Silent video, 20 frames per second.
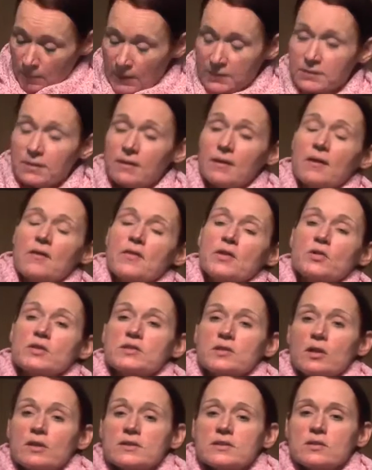But there
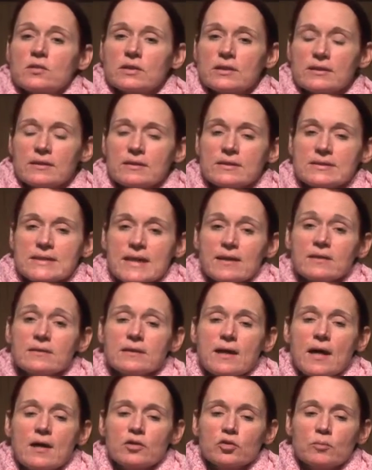is also a
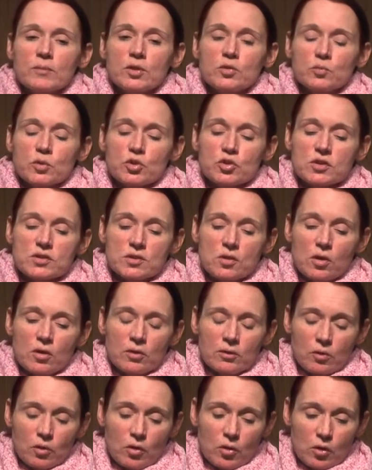second argument which is
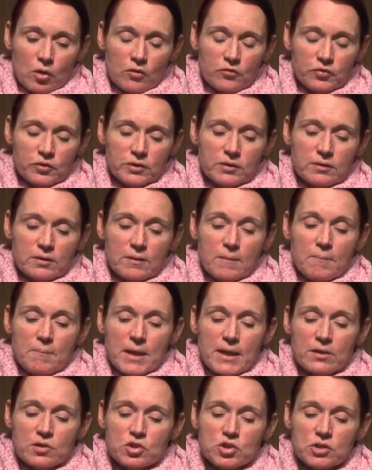often
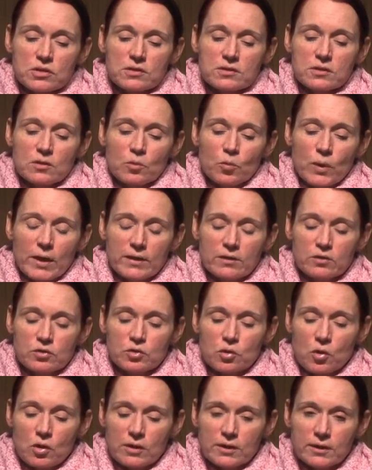mentioned when
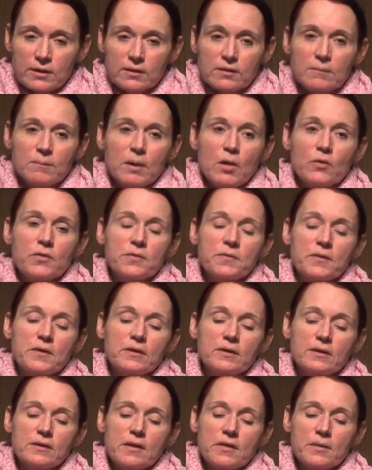talking about
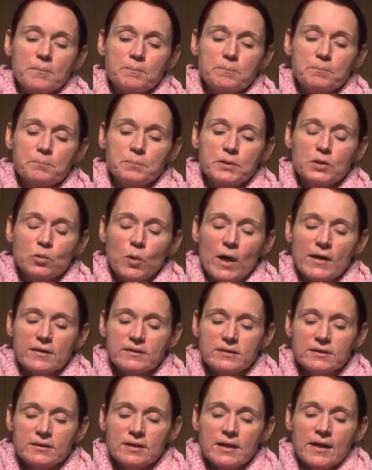the
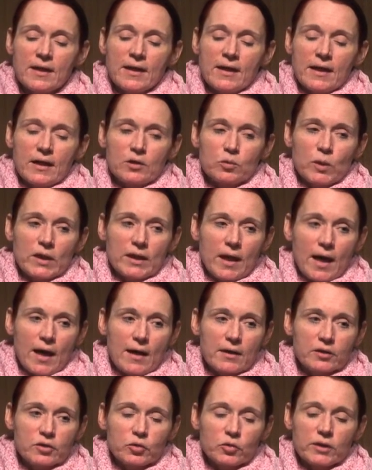PYD and when
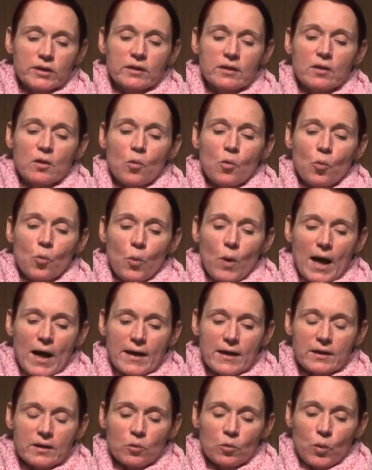arguing
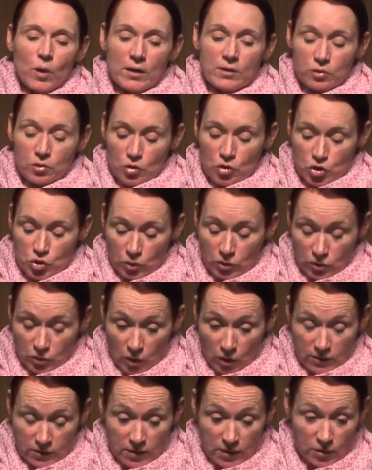why one should
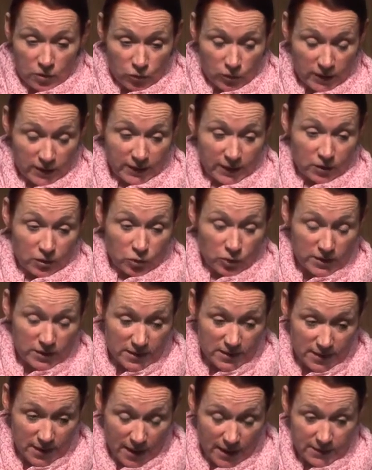not really
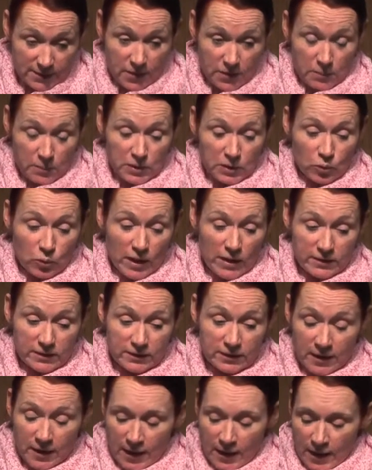criticize the
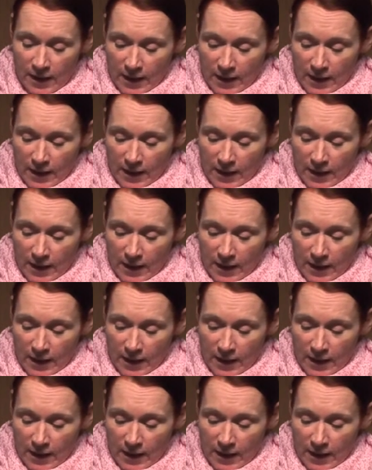PYD.